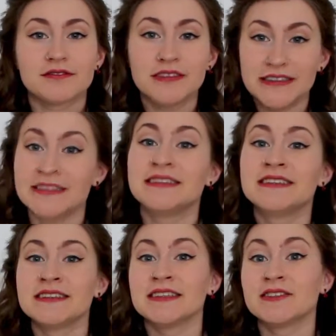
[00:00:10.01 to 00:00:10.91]
the
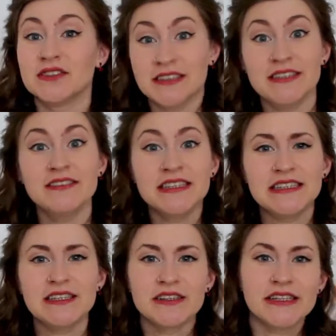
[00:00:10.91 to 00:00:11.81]
seasons of the TV
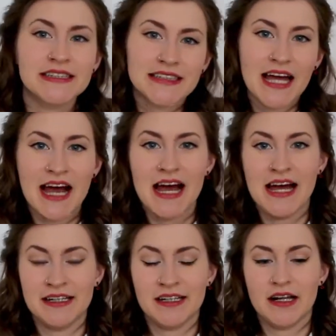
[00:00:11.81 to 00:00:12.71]
series
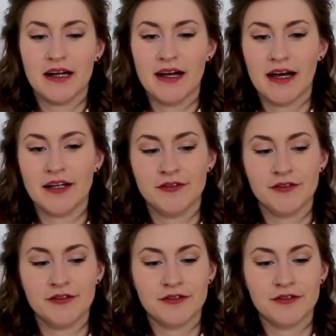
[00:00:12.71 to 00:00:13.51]
and I've